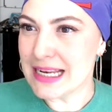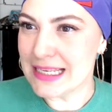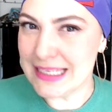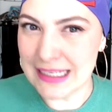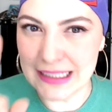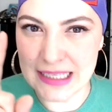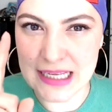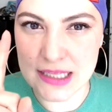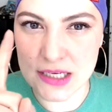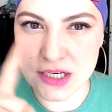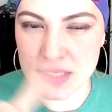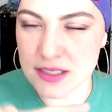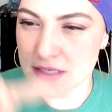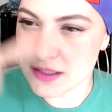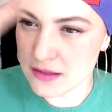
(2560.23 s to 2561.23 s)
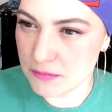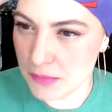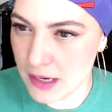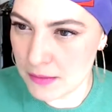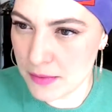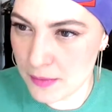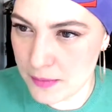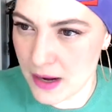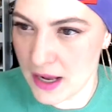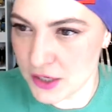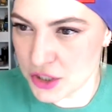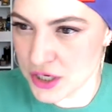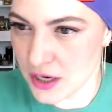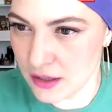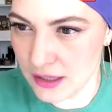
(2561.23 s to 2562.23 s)
Tell others, blah, blah, blah,
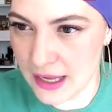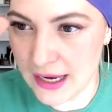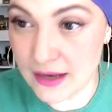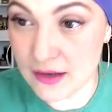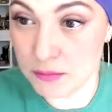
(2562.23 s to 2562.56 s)
share, like,